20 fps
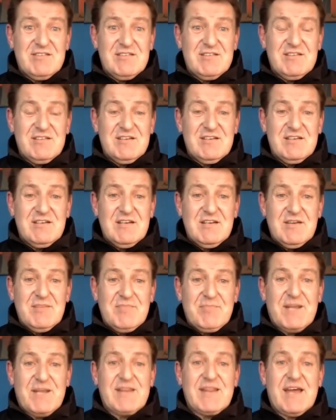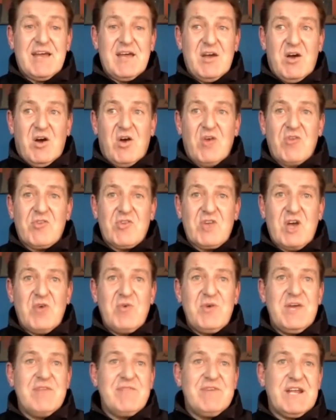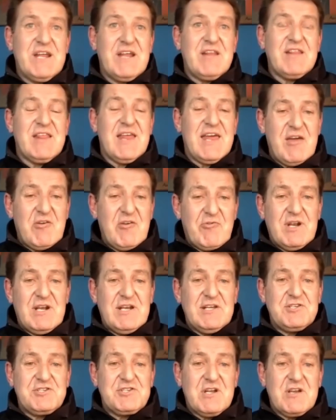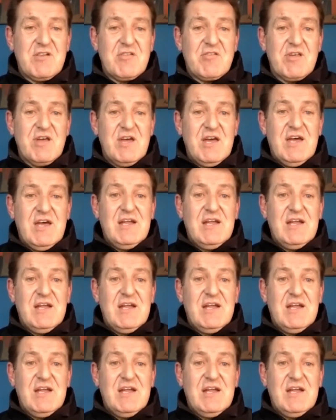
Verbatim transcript: Mm-hmm. But they are so, even in their religions,